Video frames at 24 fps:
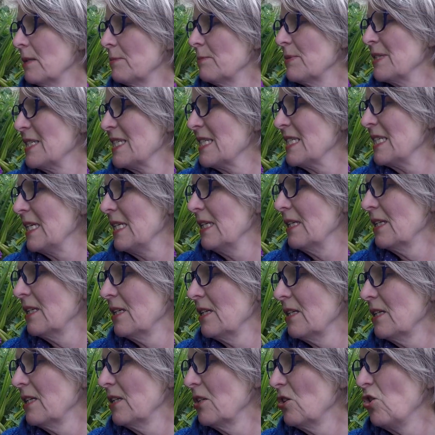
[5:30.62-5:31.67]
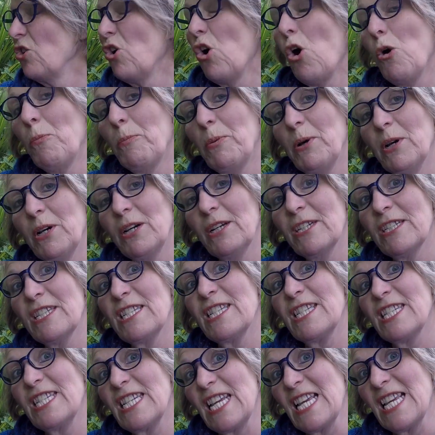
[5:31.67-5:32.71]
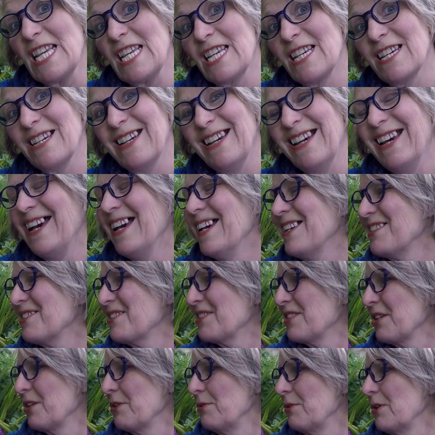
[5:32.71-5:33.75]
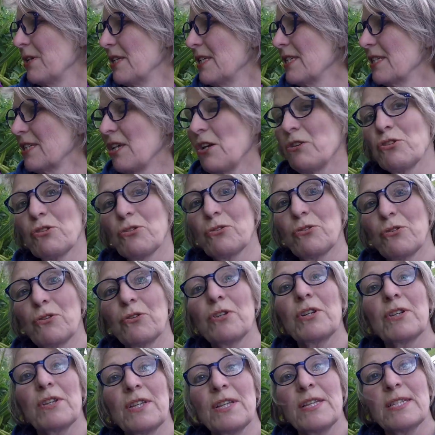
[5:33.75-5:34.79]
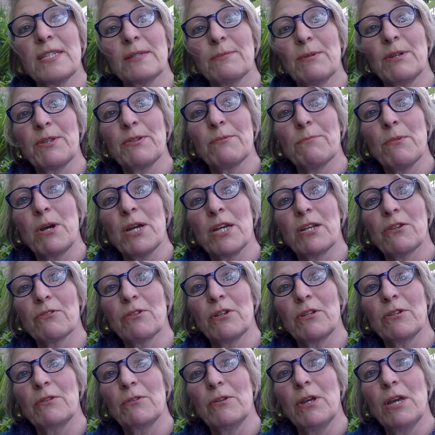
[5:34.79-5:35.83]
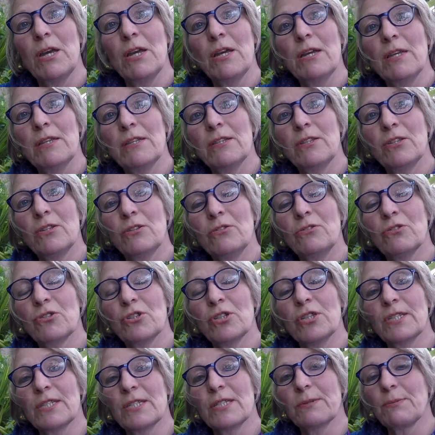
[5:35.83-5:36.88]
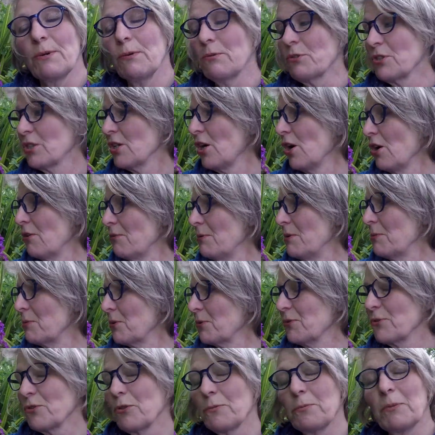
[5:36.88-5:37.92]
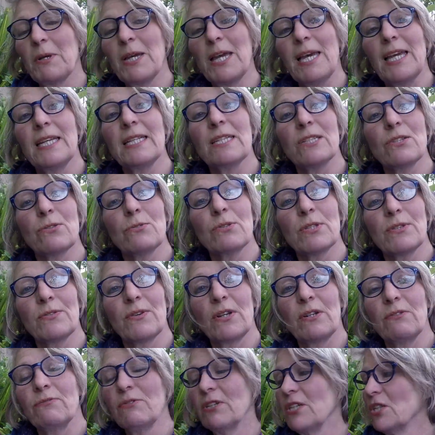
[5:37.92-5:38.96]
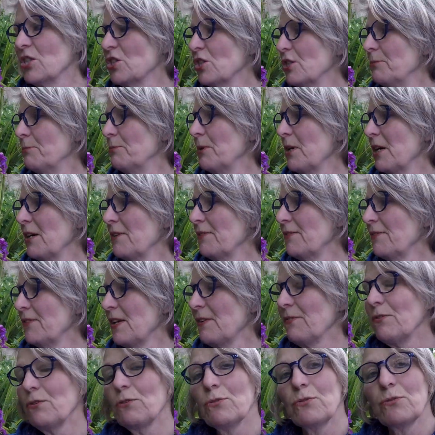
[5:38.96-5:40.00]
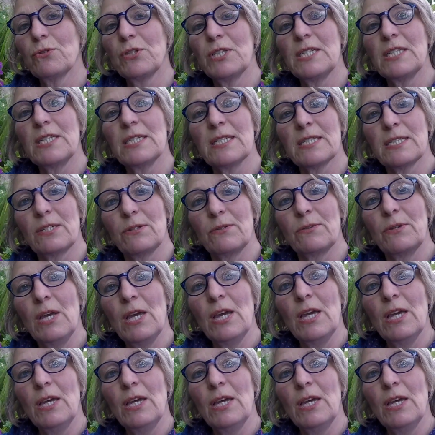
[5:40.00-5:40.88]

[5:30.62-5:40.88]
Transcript: silica, copper, zinc. So it goes on, and there's some other micronutrients as well, which I can't remember off the top of my head. It's also very rich in bioflavonoids, so